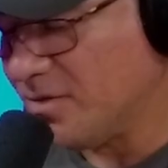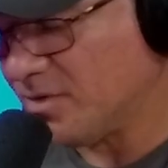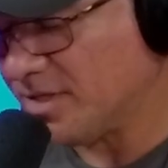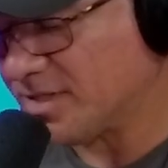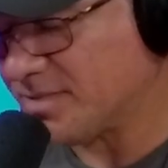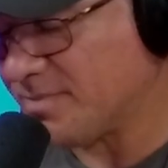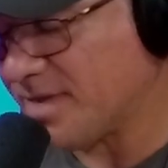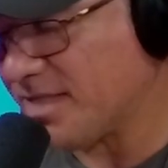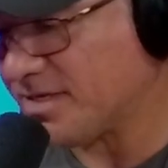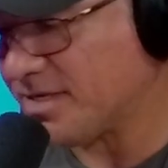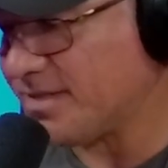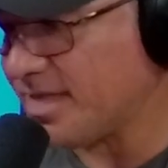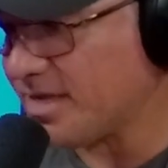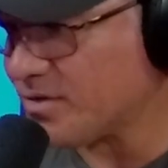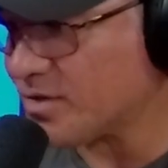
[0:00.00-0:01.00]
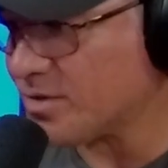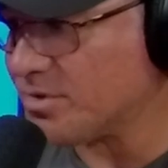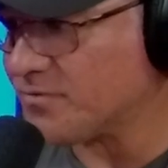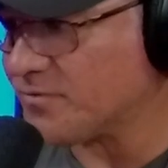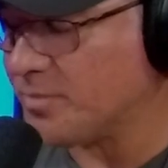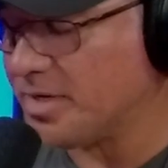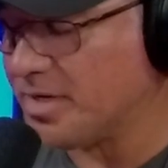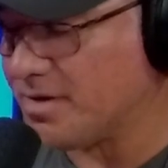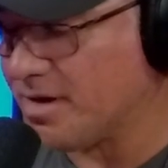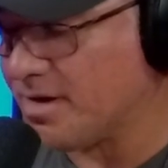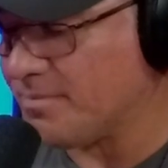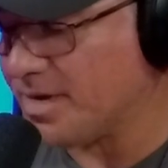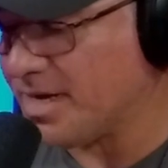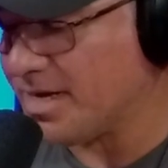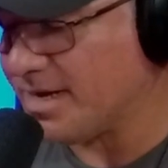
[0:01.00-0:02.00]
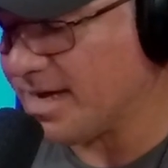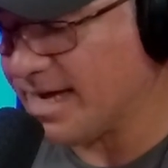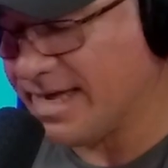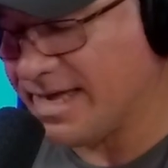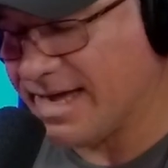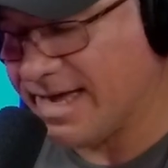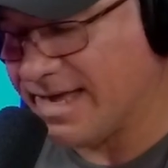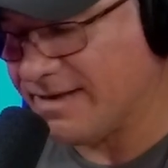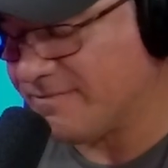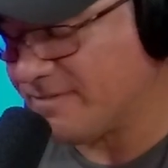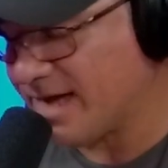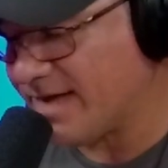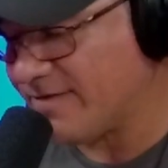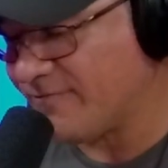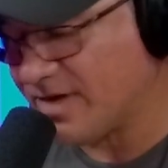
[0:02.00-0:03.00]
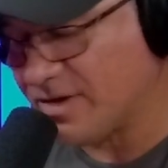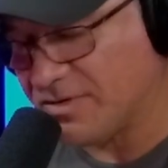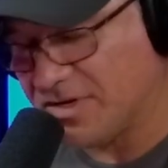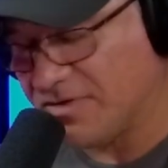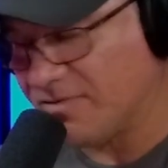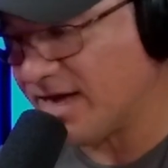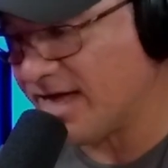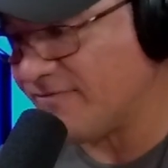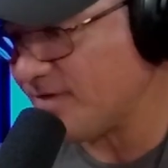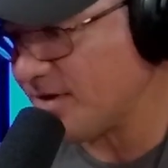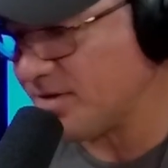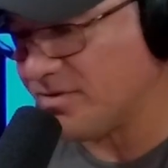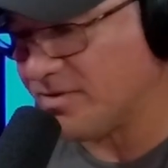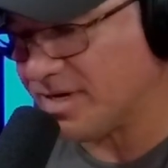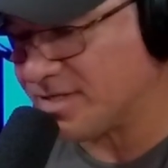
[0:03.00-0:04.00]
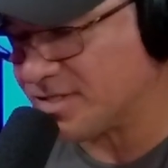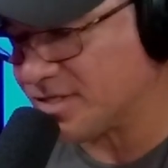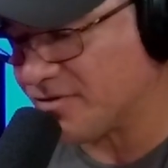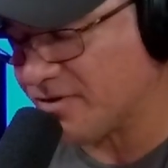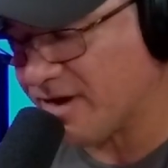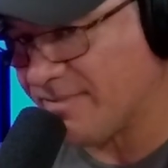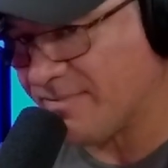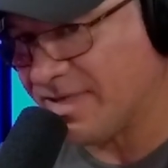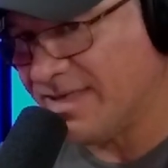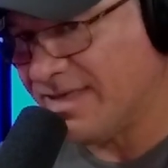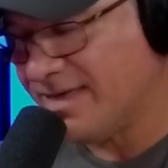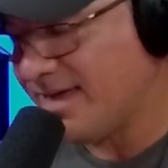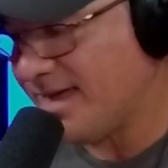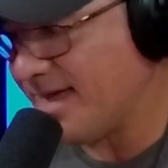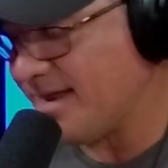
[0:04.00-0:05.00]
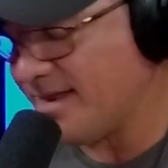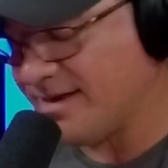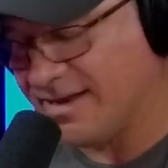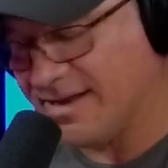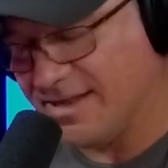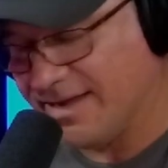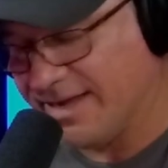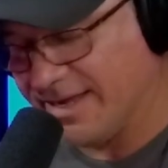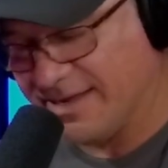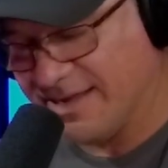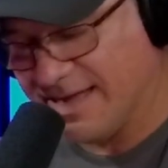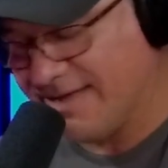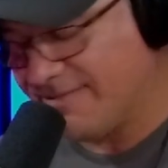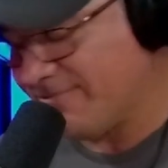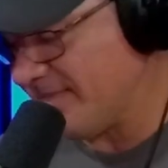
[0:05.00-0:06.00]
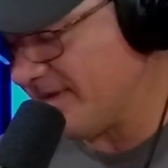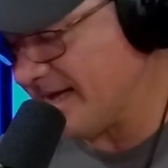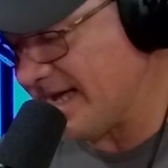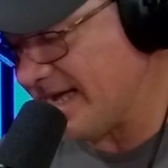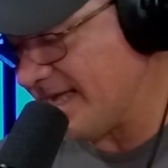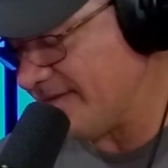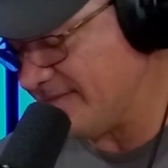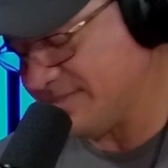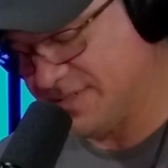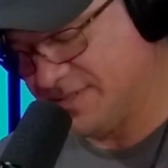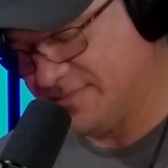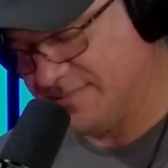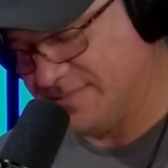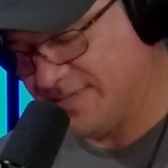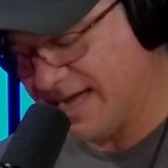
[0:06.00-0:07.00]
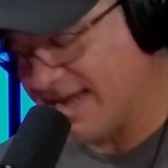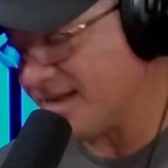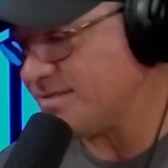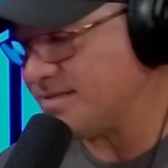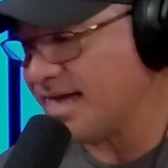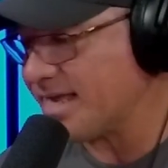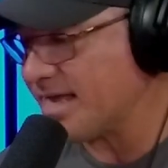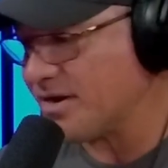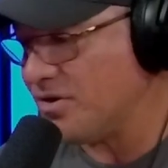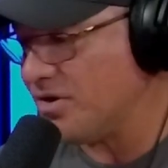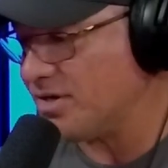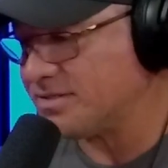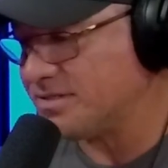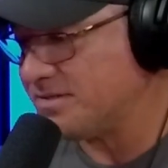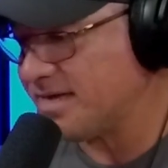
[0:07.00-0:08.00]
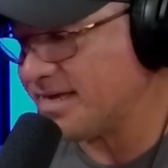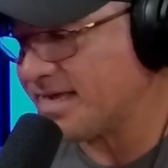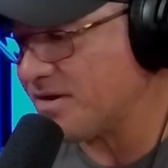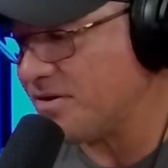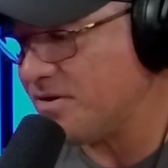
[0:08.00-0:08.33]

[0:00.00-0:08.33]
Well, listen, Malachy, thank you so much for being on, man. I I, I you. found you I found you on Instagram and like I I got a, I got hooked. I got